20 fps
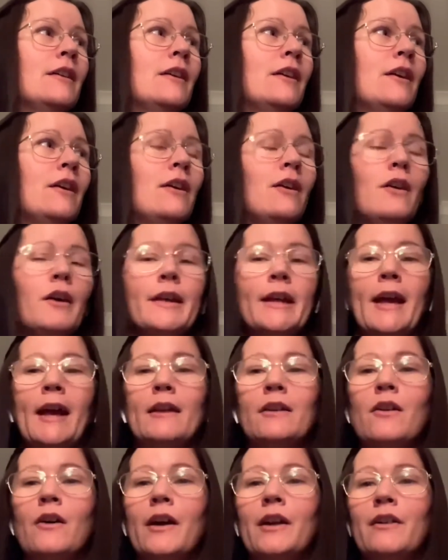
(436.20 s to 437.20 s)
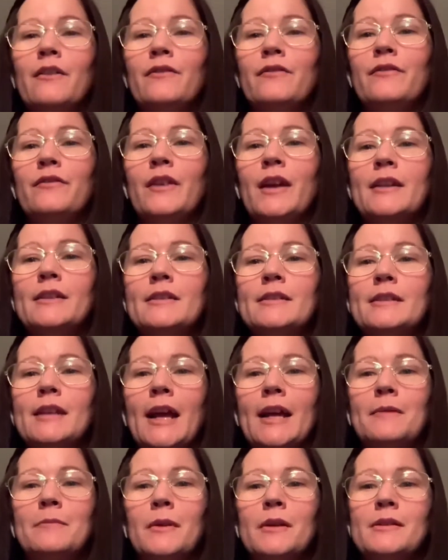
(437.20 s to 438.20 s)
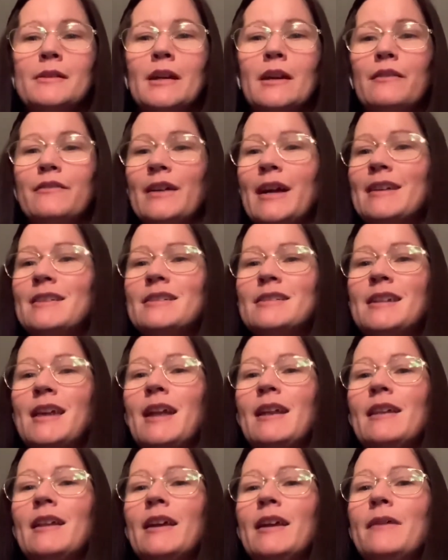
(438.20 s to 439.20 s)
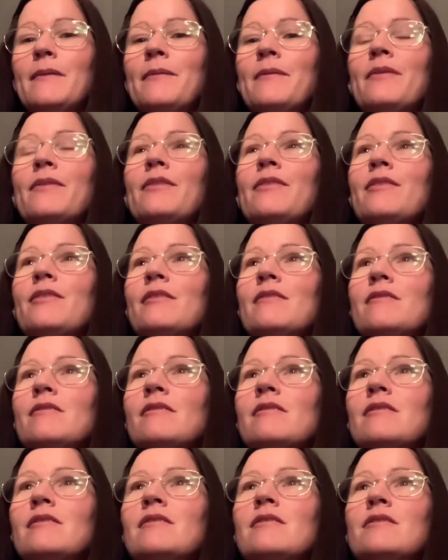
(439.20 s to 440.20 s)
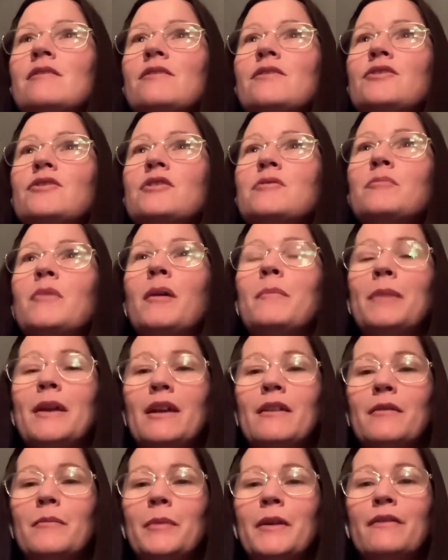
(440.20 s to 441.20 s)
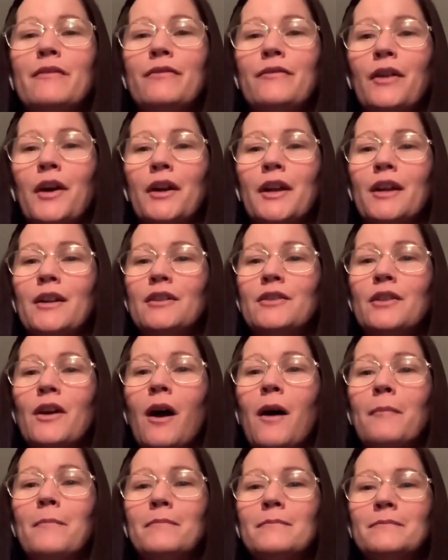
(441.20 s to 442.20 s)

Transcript: I can kind of entertain myself accidentally just by being a bit fucking dumb.